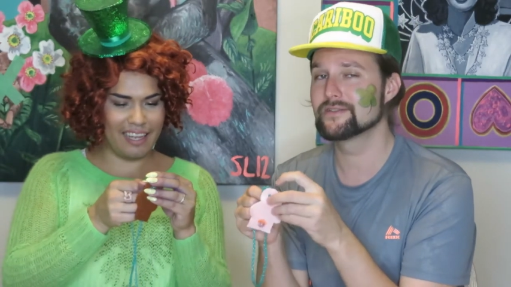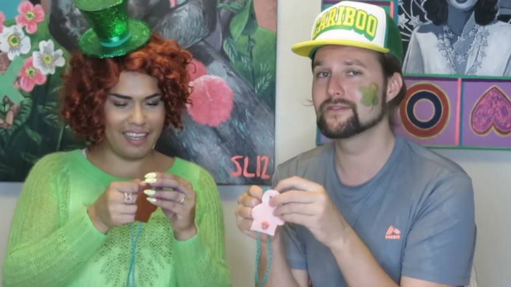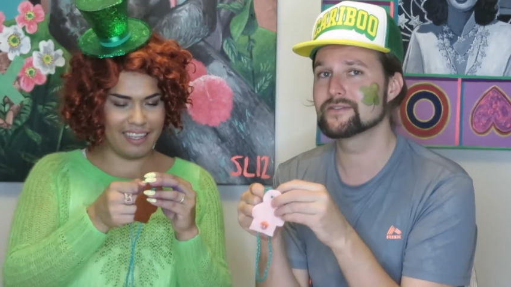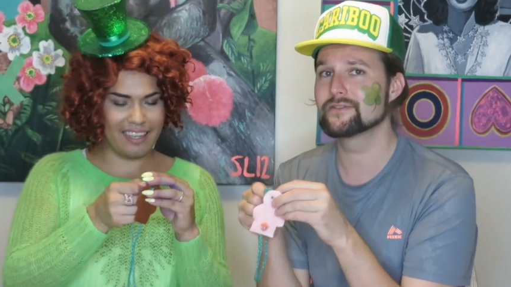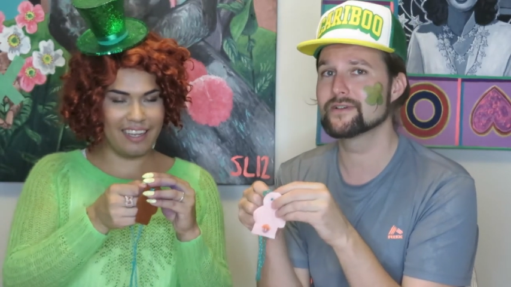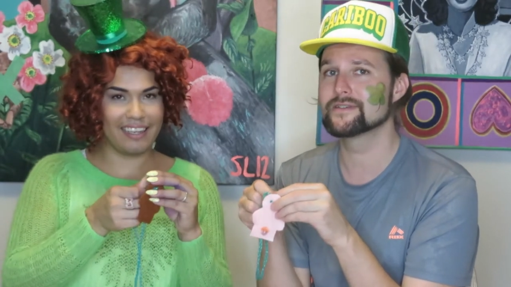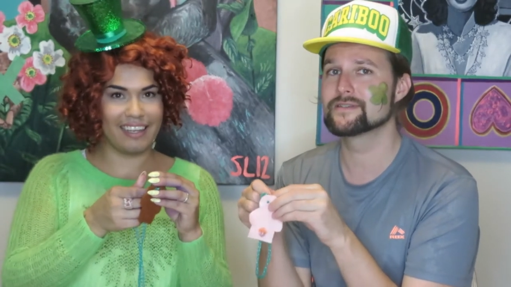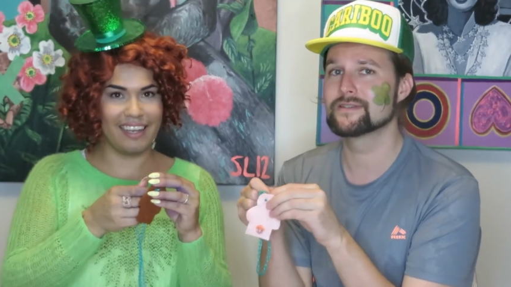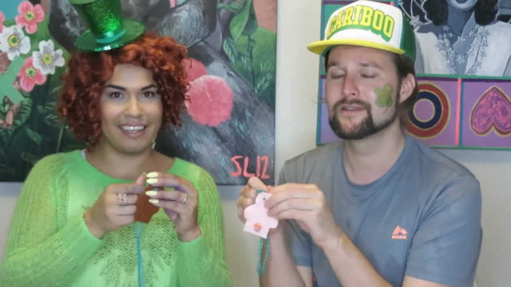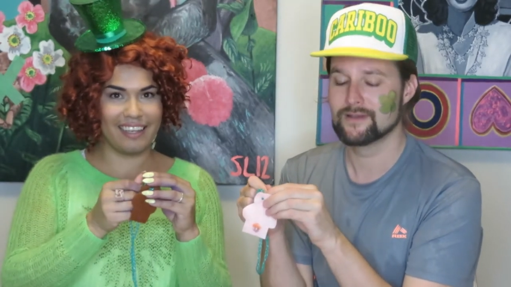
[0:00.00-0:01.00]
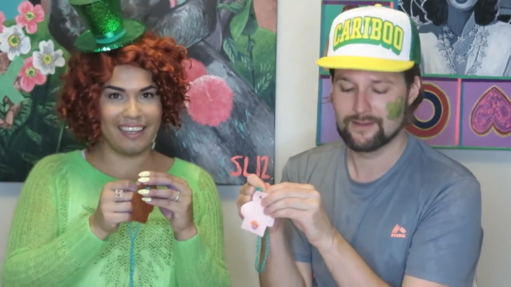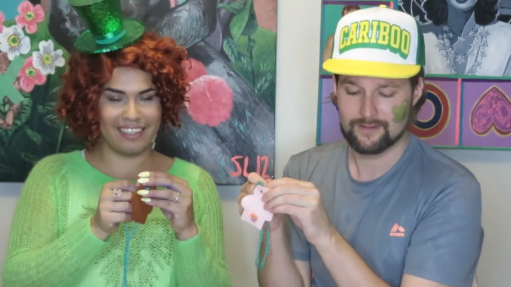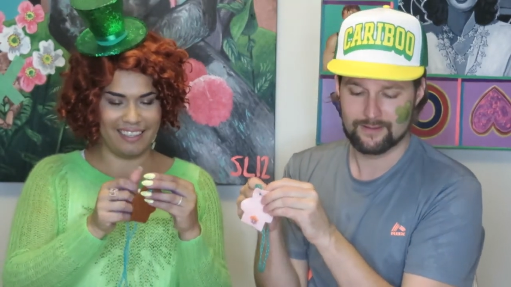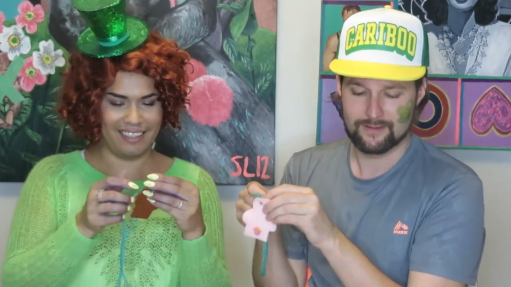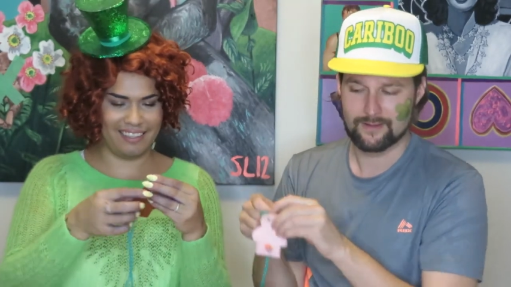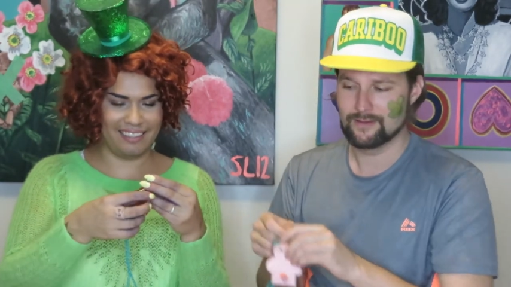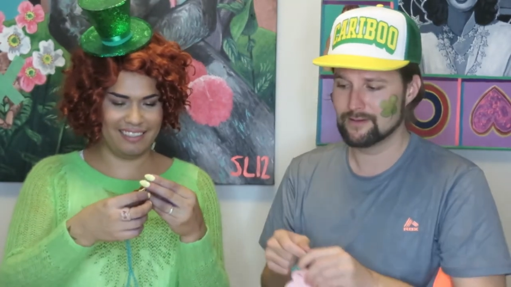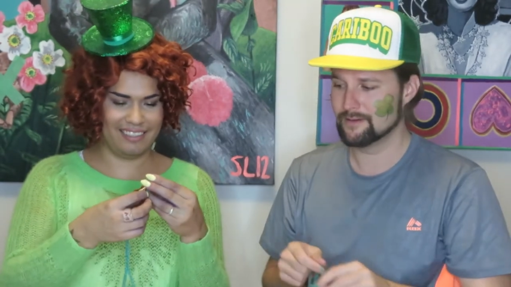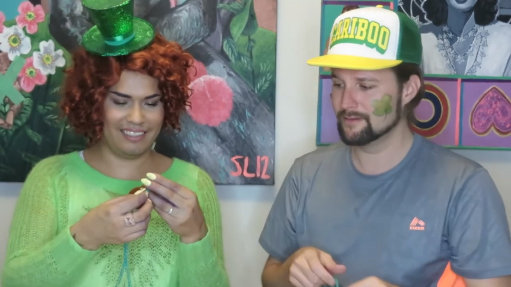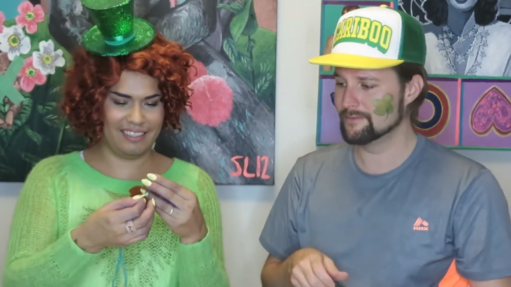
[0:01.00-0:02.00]
Speaker 1: It's yeah, your choice. Yeah, yeah,
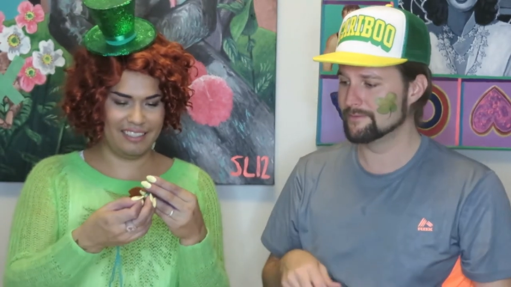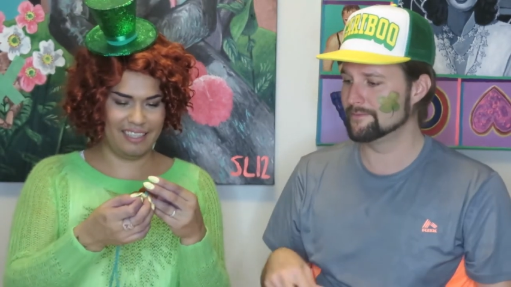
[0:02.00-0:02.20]
yeah. You know?